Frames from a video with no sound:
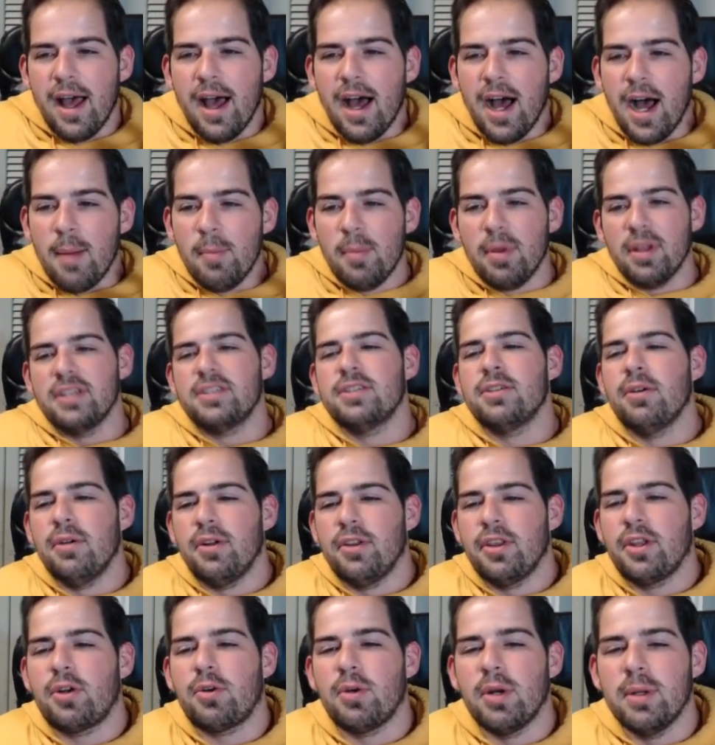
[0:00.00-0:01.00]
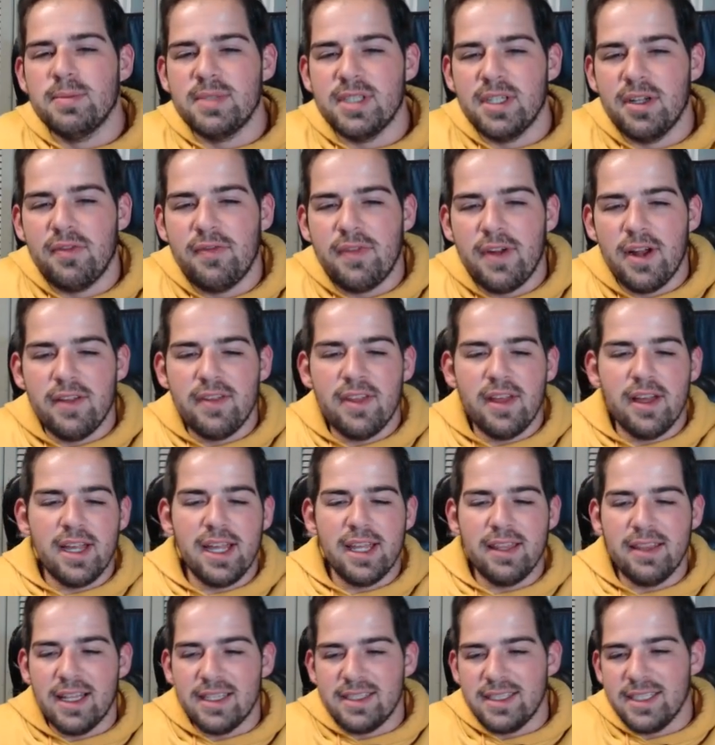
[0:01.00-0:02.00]
But let's go on to the Crimson Affair.
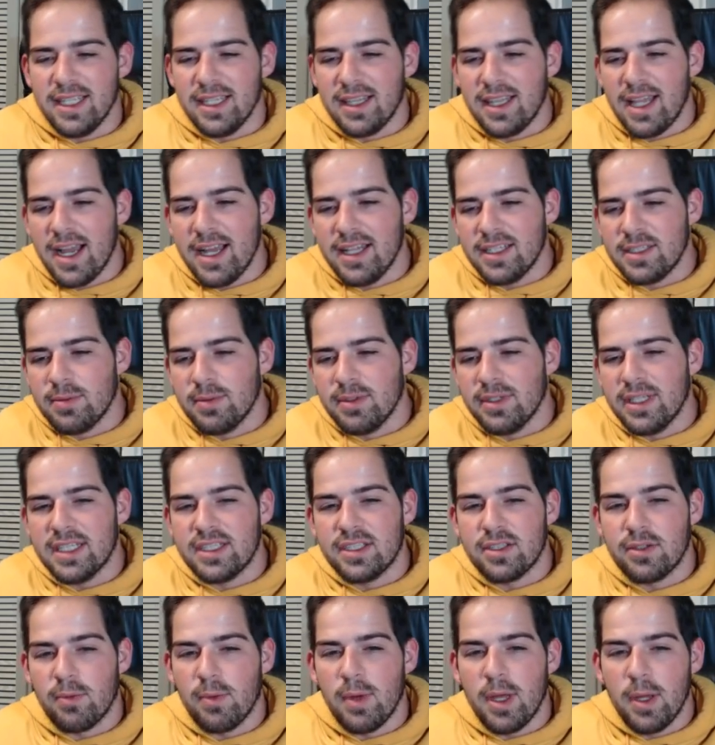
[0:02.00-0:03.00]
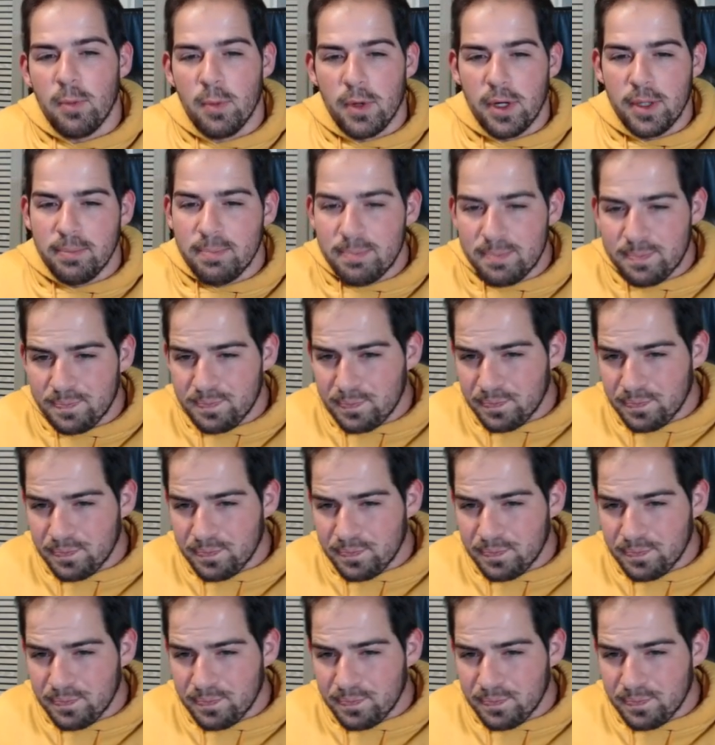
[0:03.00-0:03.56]
Again, that's the Alliance one, that's the raid one.